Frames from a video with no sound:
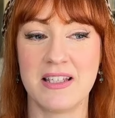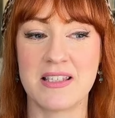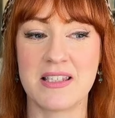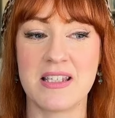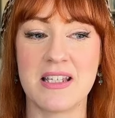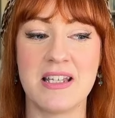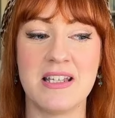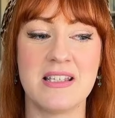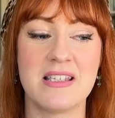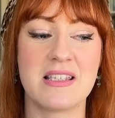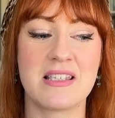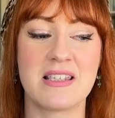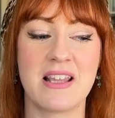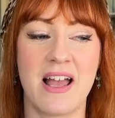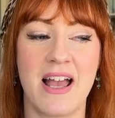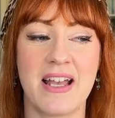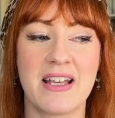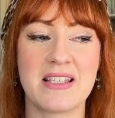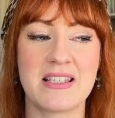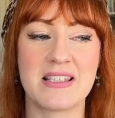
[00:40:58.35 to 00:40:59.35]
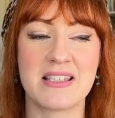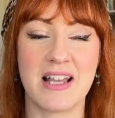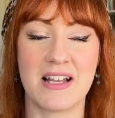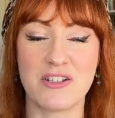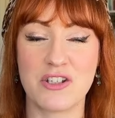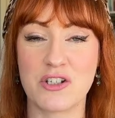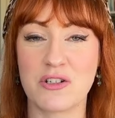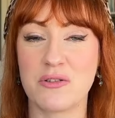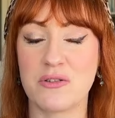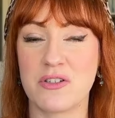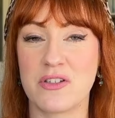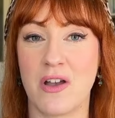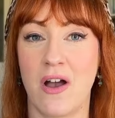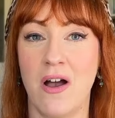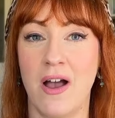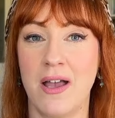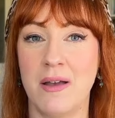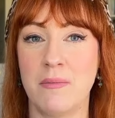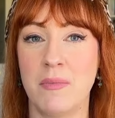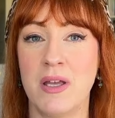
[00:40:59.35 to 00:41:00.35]
This is like such a good
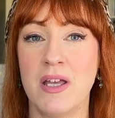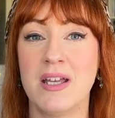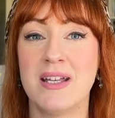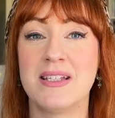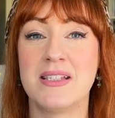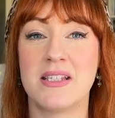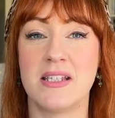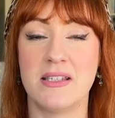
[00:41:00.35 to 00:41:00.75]
time to